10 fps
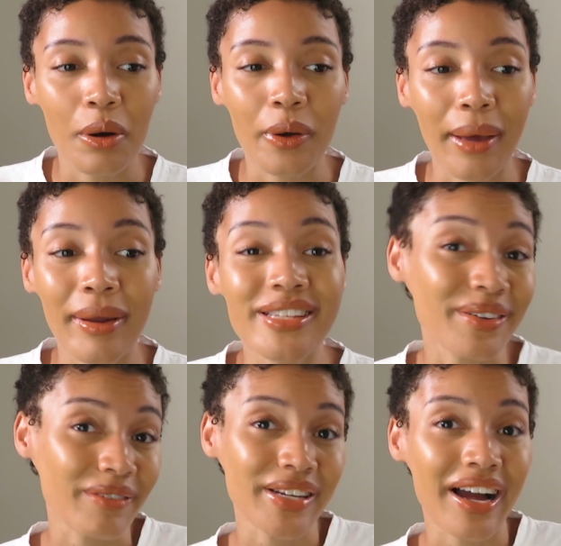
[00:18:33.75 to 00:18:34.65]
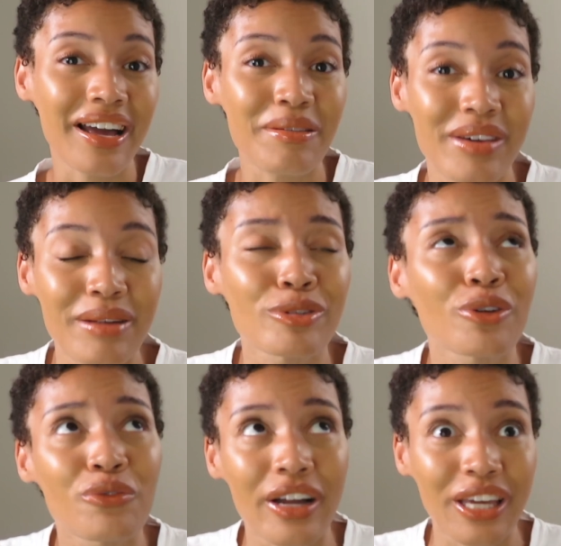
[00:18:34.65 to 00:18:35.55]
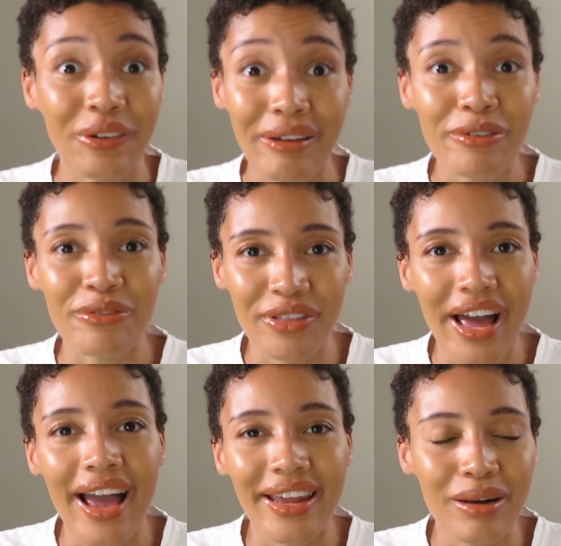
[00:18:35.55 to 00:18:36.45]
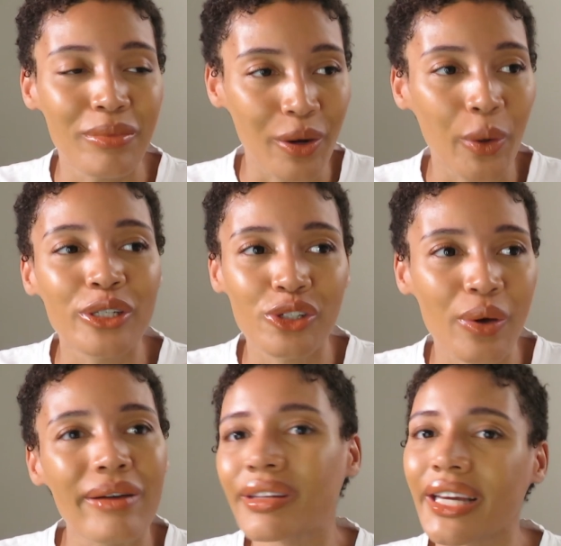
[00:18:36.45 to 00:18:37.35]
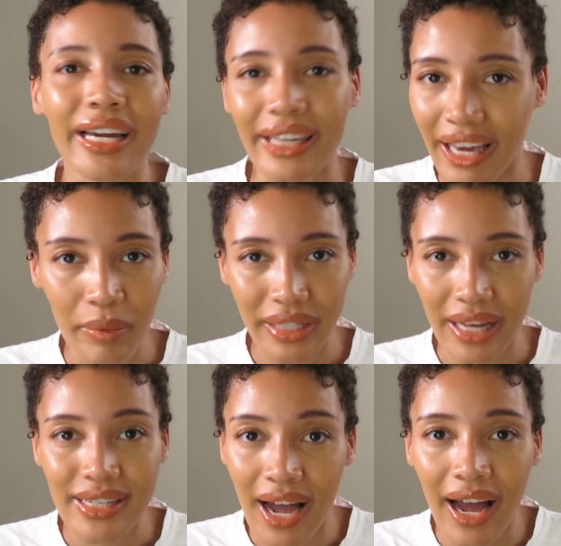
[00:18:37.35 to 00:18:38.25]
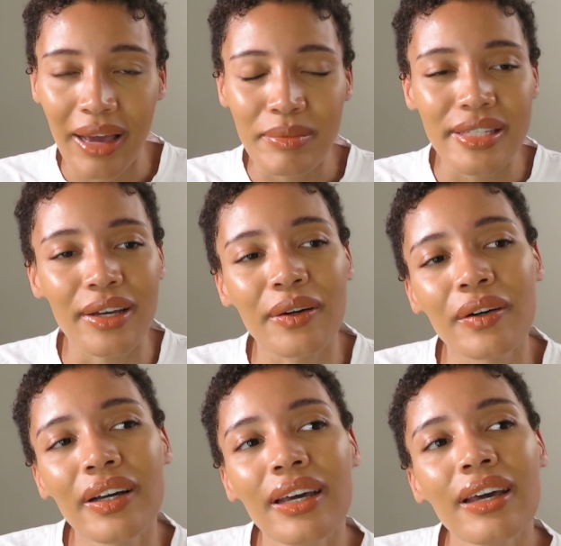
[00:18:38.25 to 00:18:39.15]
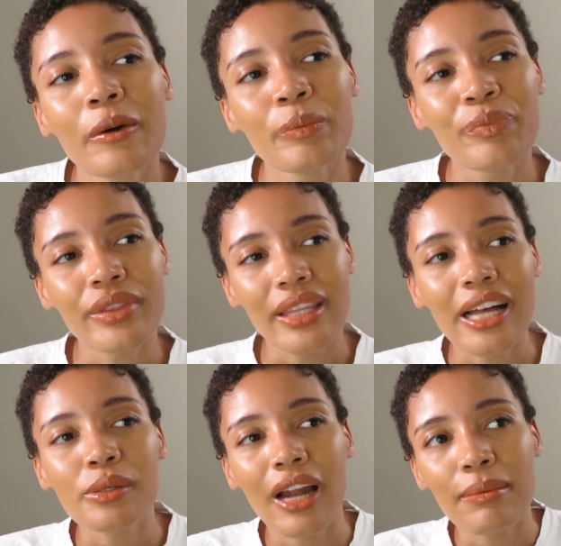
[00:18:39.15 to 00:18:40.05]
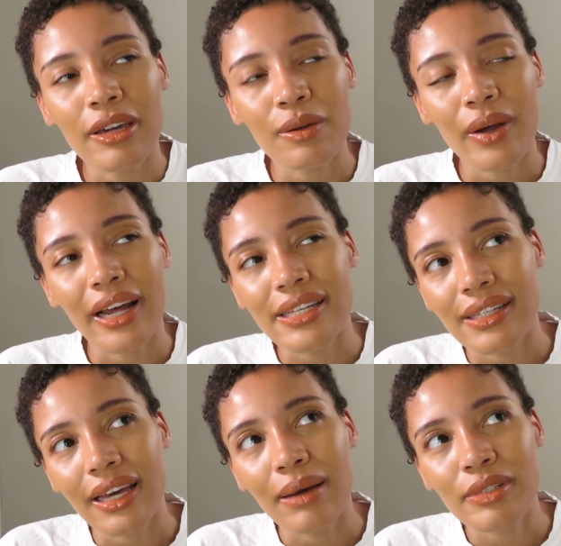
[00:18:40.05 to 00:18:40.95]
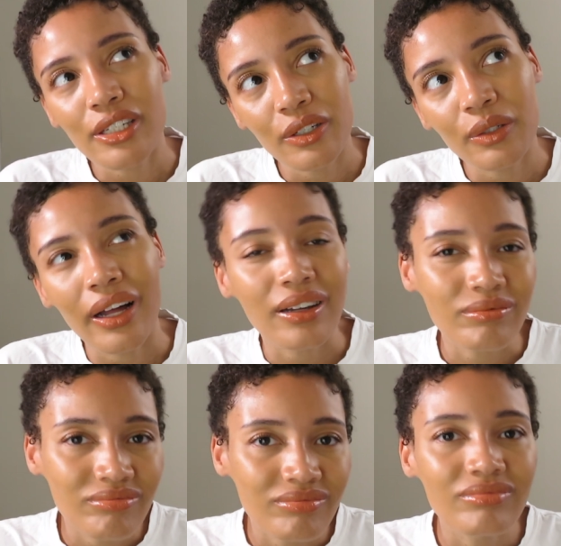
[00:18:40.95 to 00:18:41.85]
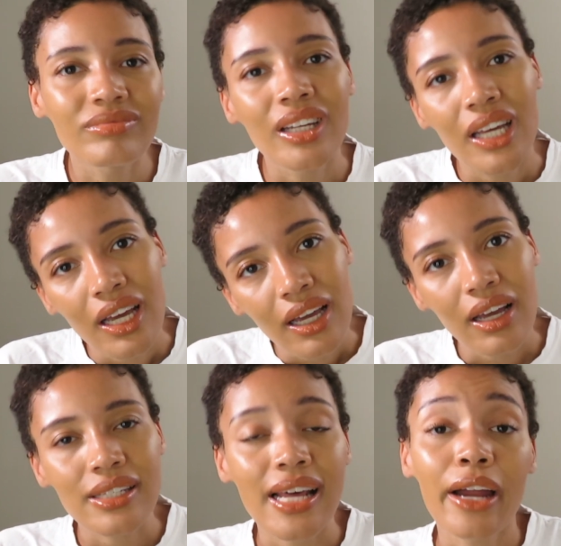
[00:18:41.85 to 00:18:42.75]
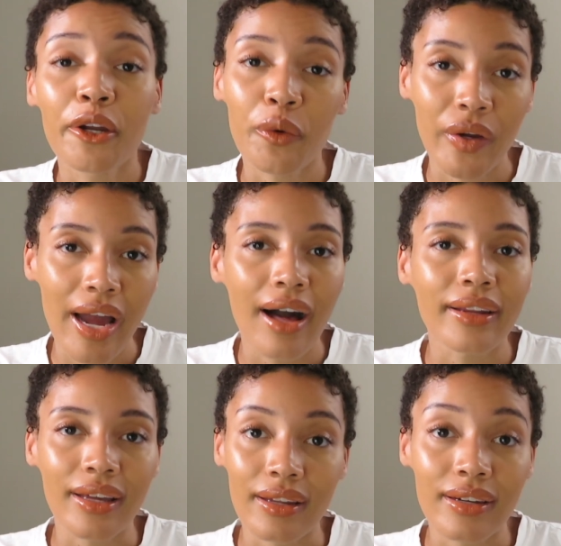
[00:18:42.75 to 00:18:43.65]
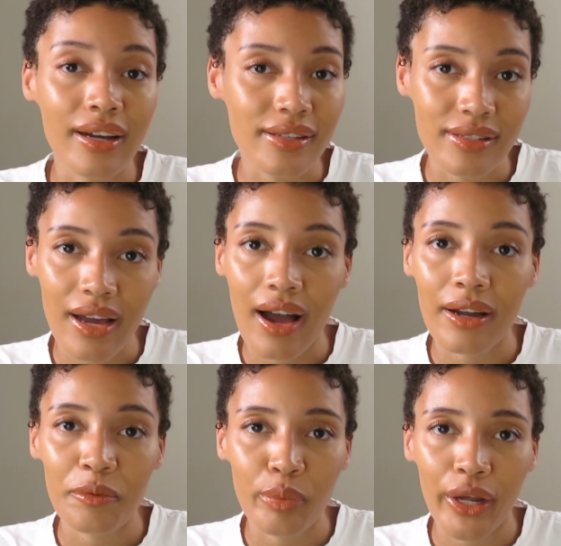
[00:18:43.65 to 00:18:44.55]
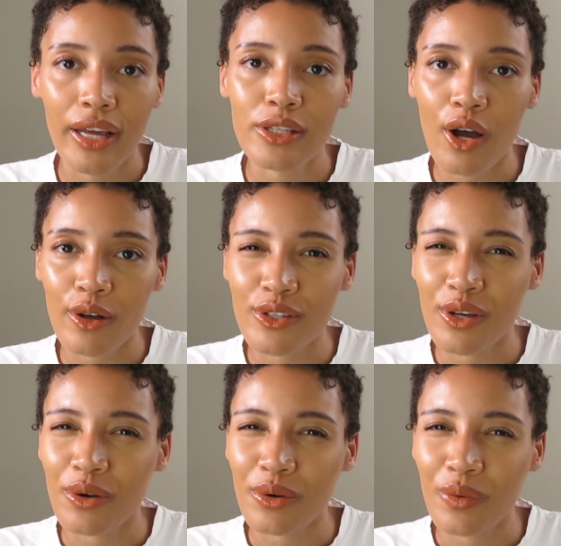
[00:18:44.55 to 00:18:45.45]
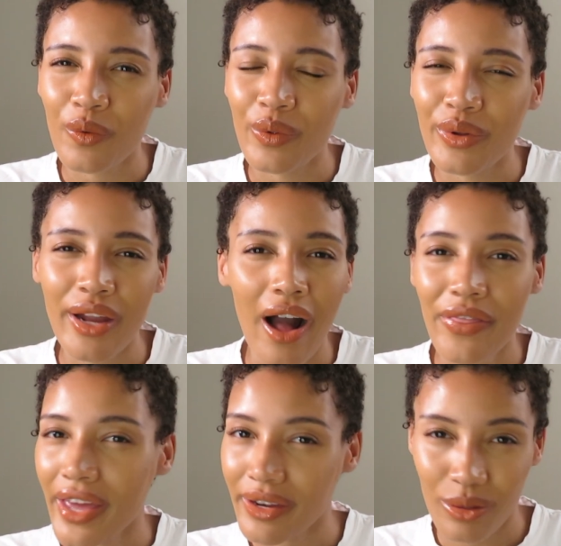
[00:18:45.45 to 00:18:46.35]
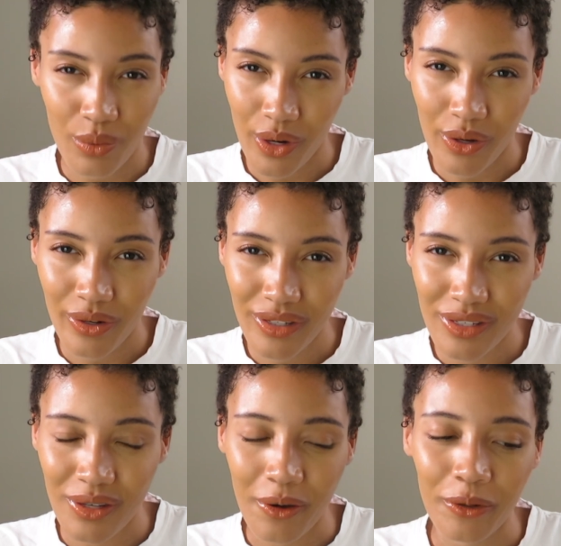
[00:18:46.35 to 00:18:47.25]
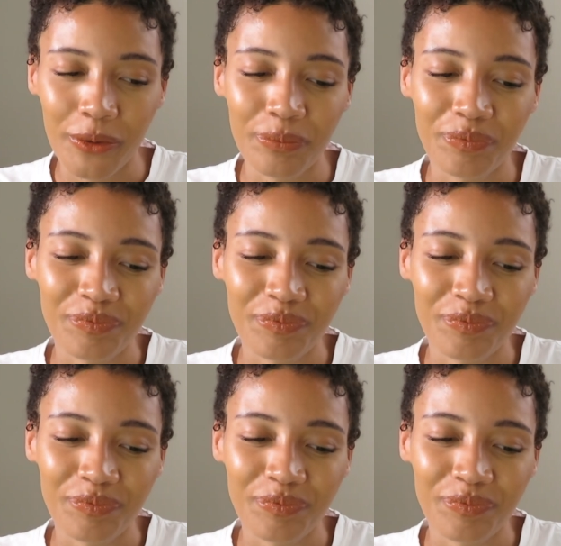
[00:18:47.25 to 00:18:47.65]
okay, but I still have time, and I'm so fucking grateful for that, and I'm going to do everything I can with that time. So that's what I mean when I say I'm still like, because that new reality does suck, but it's also not the end of the world. So